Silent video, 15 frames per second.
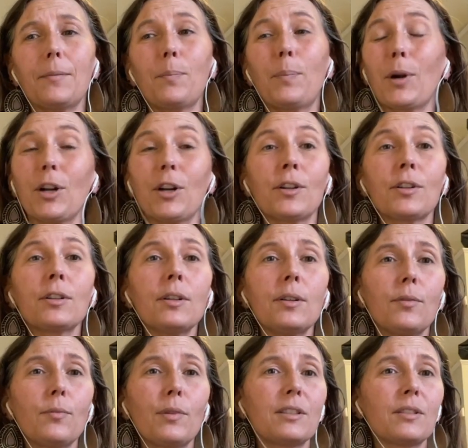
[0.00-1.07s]

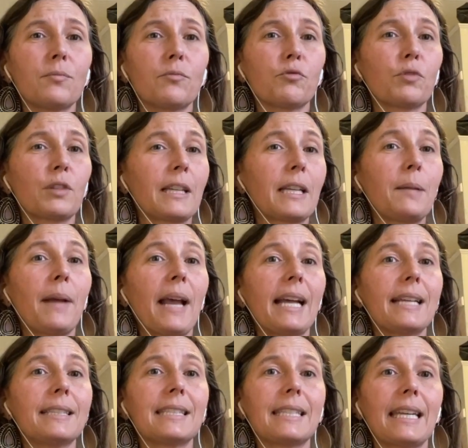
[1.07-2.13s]
burned with some really
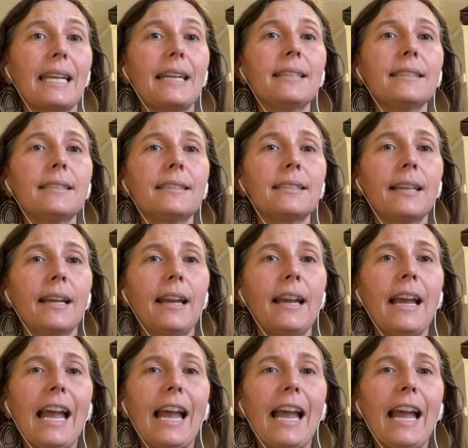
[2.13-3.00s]
bad seeds.